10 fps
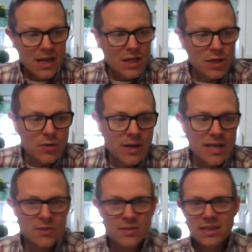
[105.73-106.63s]
You can
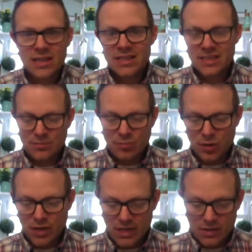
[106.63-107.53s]
use this to
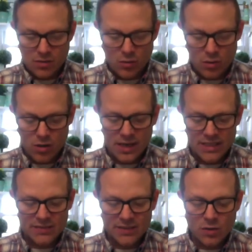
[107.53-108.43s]
put all kinds
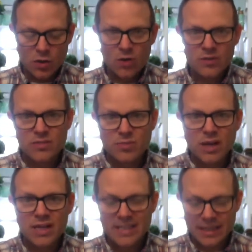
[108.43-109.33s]
of little art
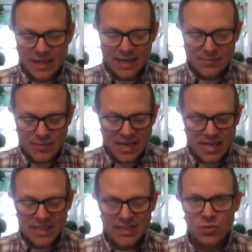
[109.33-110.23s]
supplies in, like
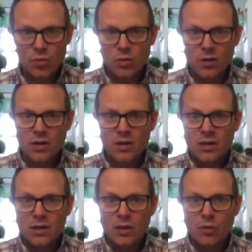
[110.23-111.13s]
beads or
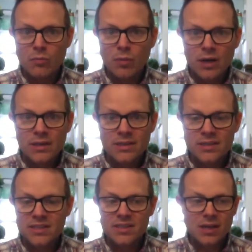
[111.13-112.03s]
little buttons.